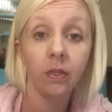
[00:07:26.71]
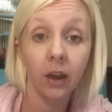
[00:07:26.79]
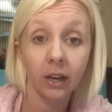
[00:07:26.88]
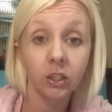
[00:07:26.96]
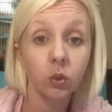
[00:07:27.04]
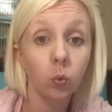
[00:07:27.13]

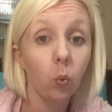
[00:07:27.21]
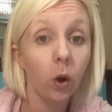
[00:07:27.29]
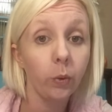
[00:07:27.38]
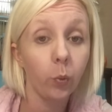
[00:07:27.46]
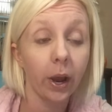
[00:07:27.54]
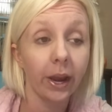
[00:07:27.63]
That's
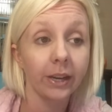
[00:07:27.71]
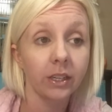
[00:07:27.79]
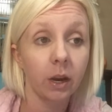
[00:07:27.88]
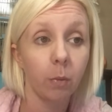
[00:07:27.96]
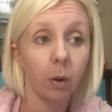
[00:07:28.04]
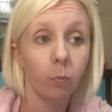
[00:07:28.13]
one way to
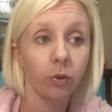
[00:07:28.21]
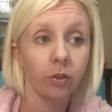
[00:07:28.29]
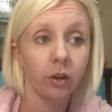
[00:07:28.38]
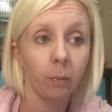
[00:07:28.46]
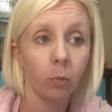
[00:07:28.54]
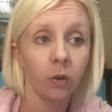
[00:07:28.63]
come up with
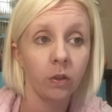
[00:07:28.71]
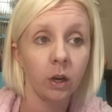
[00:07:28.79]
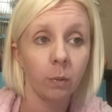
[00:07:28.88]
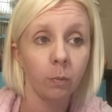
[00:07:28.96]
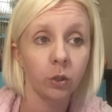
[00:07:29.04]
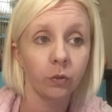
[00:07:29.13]
a number, and the
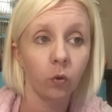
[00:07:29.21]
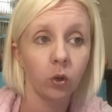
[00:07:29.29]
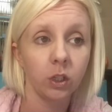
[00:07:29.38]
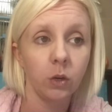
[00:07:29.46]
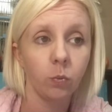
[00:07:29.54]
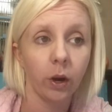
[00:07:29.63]
number's
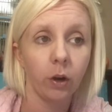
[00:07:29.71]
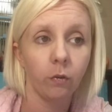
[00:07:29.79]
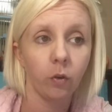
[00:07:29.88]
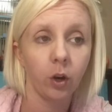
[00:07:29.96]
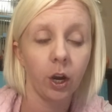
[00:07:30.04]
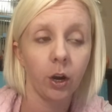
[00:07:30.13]
14 right
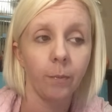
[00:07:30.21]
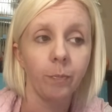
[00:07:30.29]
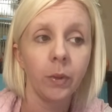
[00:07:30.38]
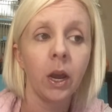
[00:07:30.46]
over here.